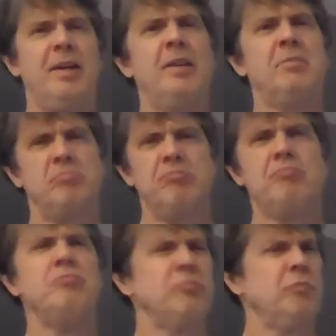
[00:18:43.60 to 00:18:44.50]
And,
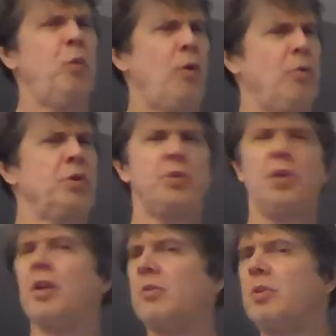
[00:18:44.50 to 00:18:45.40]
well, what do you
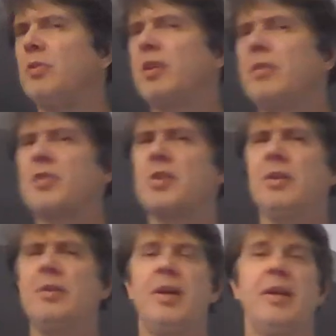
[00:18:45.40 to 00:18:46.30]
think? Do you think that's
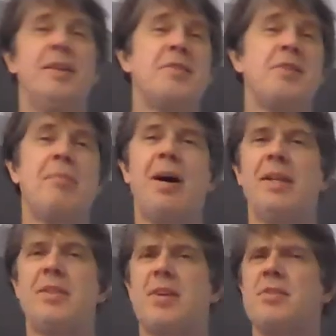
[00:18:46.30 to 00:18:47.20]
good? And
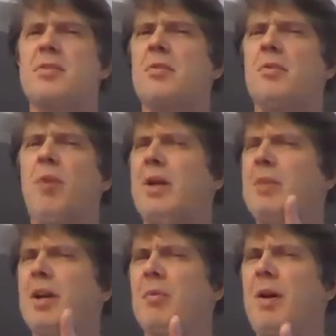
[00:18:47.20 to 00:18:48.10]
somebody says, wait a
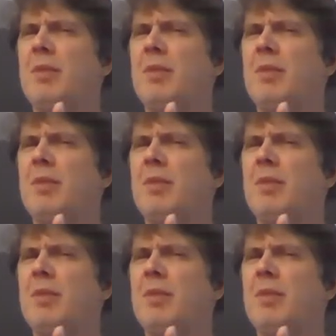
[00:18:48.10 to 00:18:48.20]
minute.